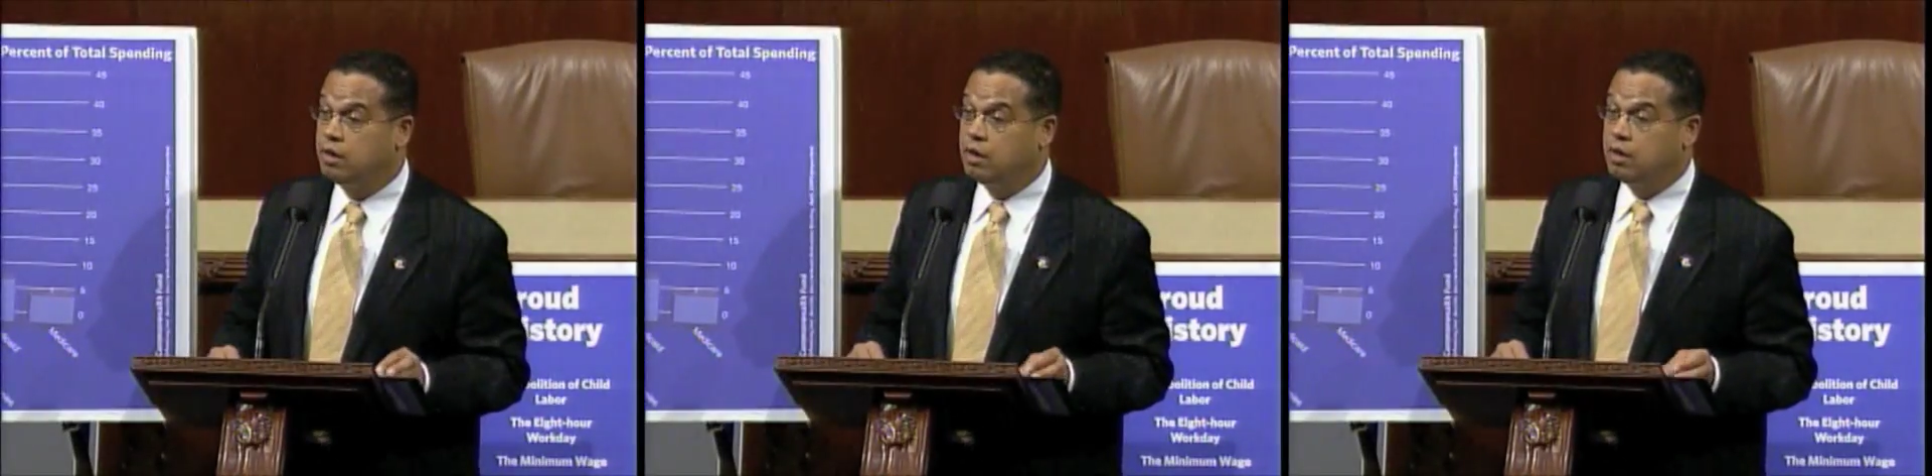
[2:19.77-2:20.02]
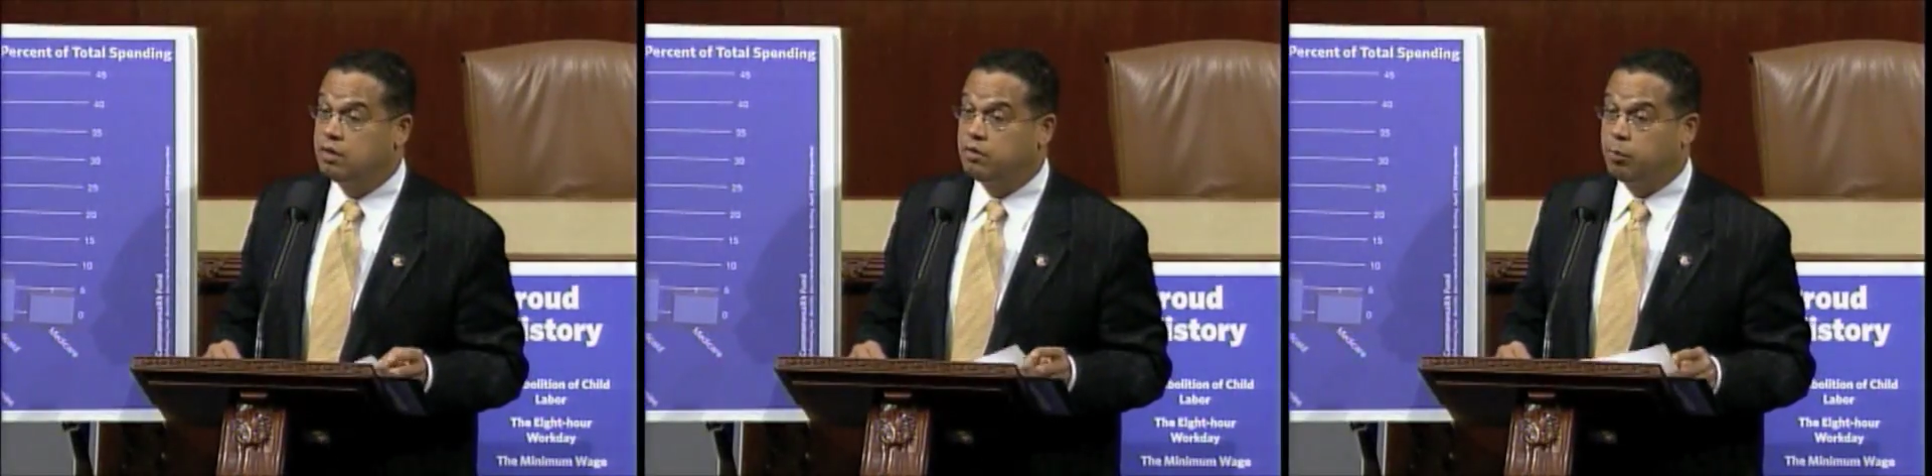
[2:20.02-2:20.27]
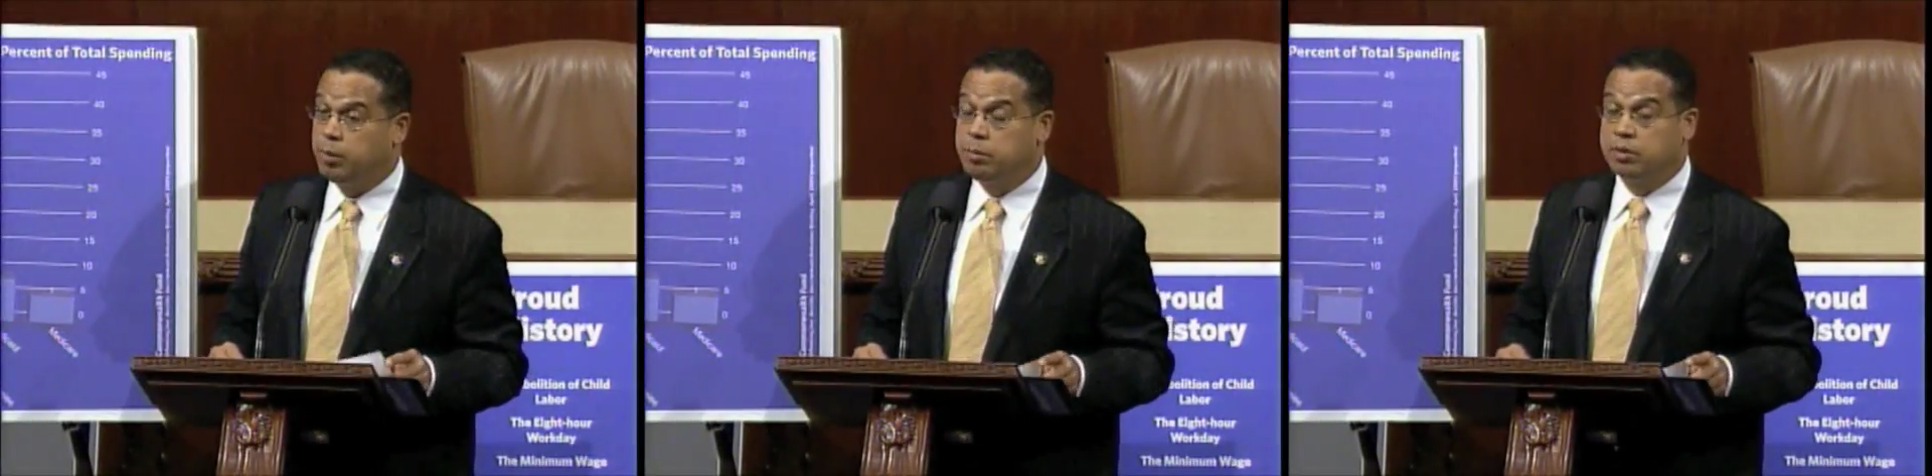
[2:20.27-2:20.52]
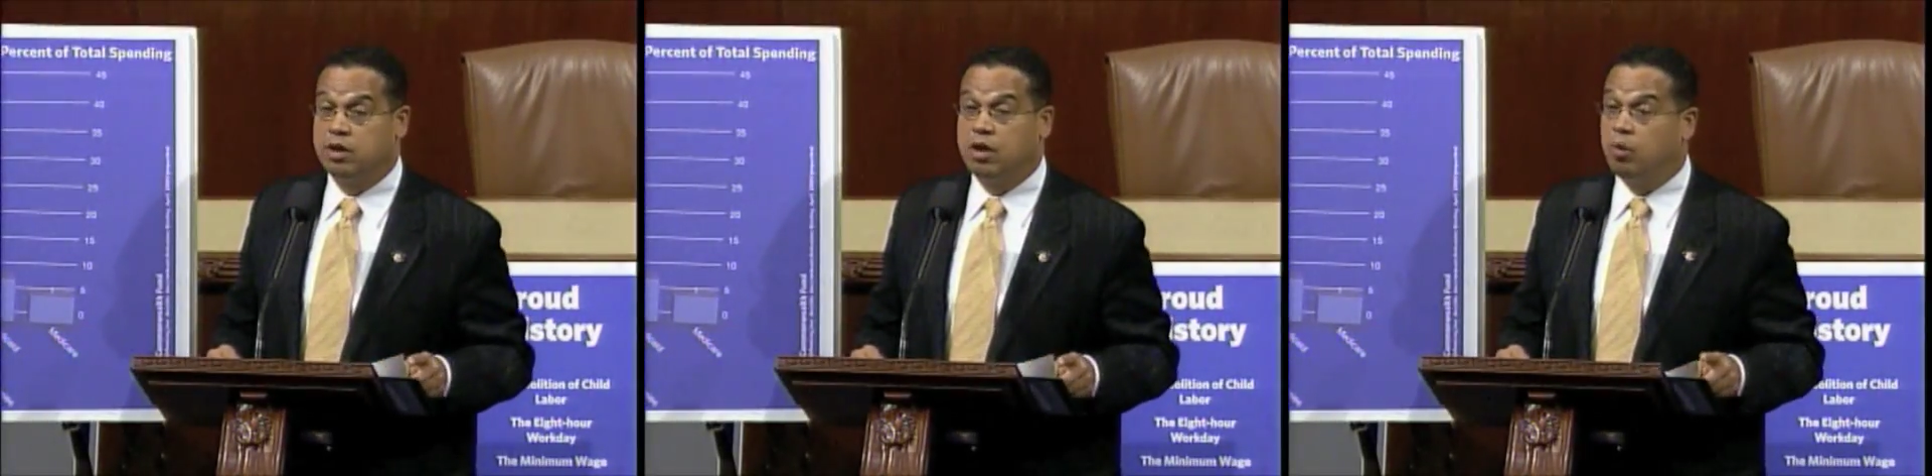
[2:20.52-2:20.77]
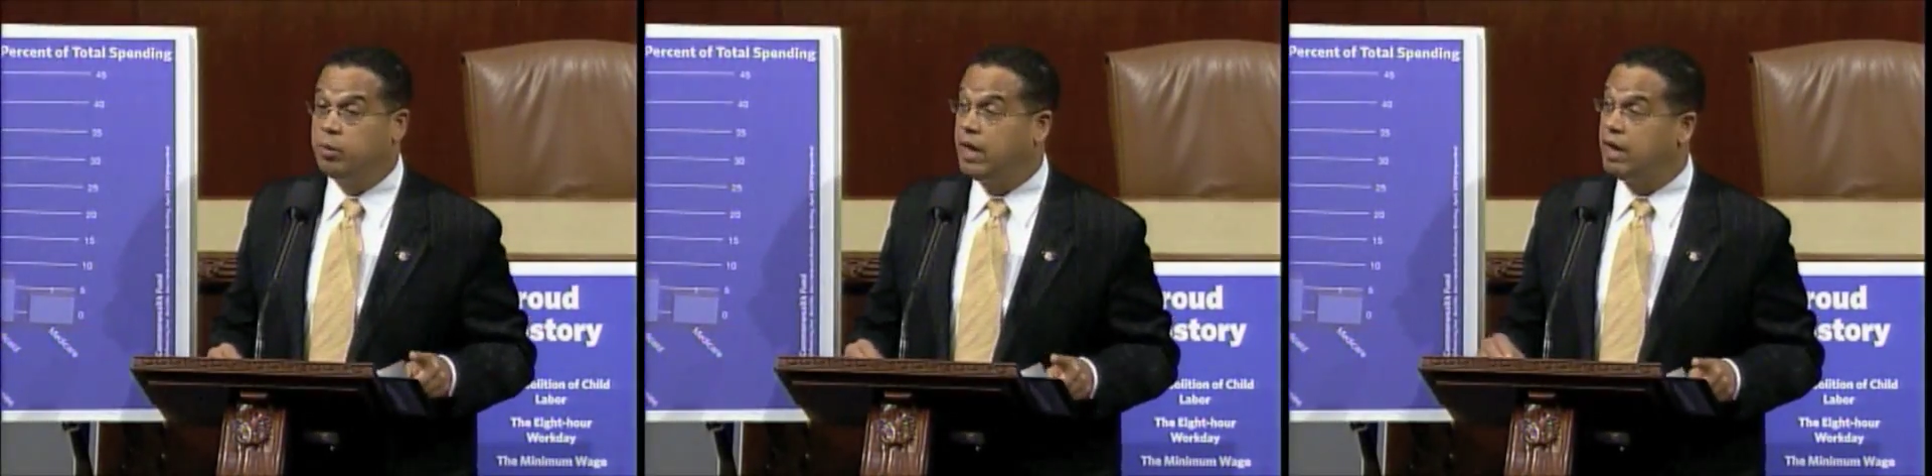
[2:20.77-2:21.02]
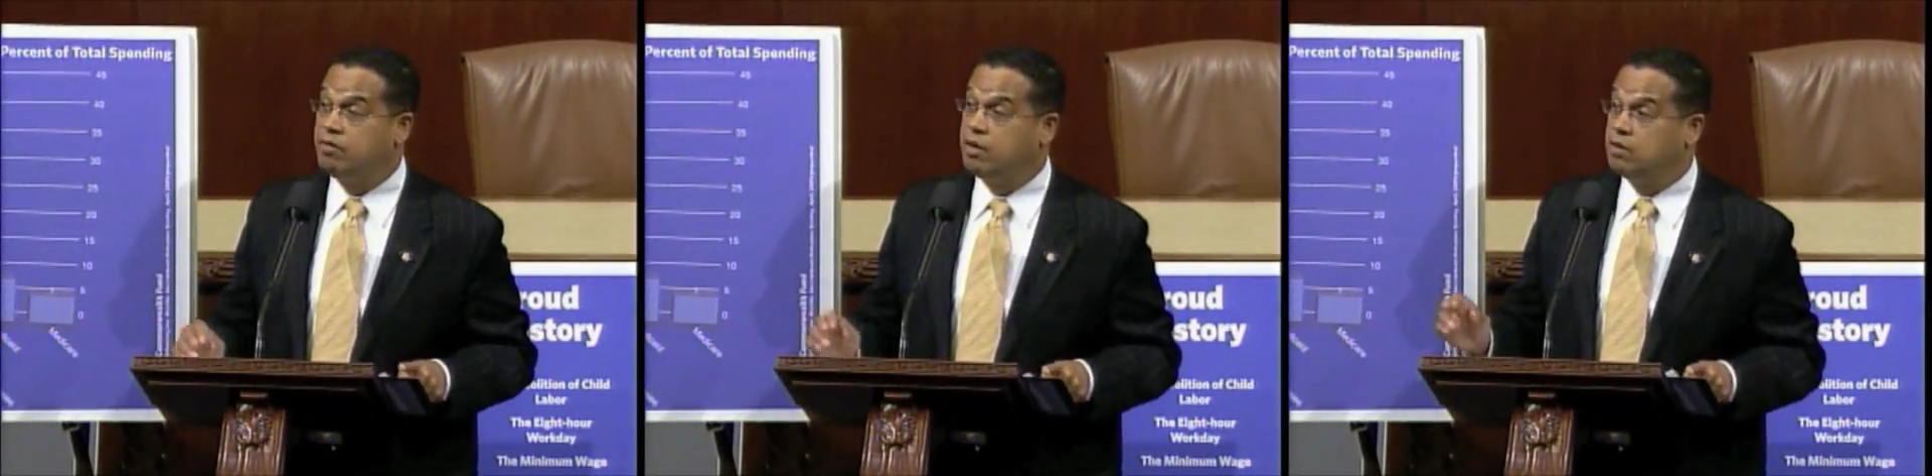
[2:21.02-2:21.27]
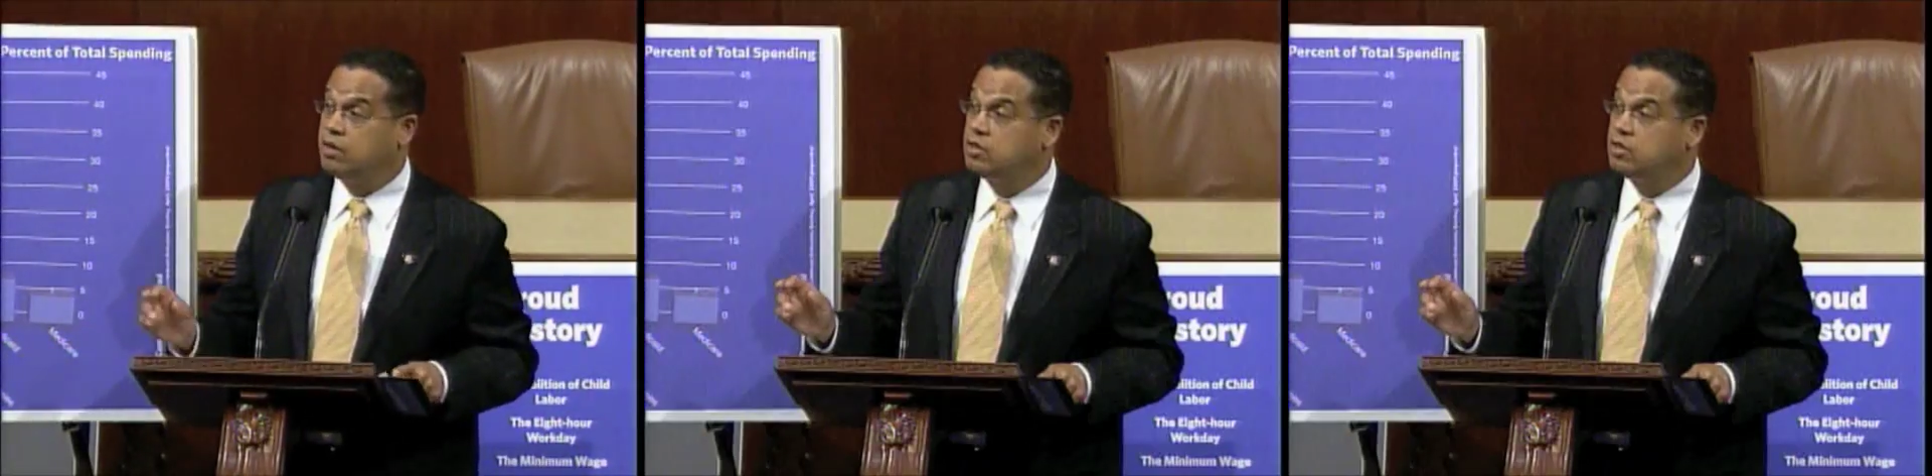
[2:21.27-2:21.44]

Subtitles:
that for people to know we have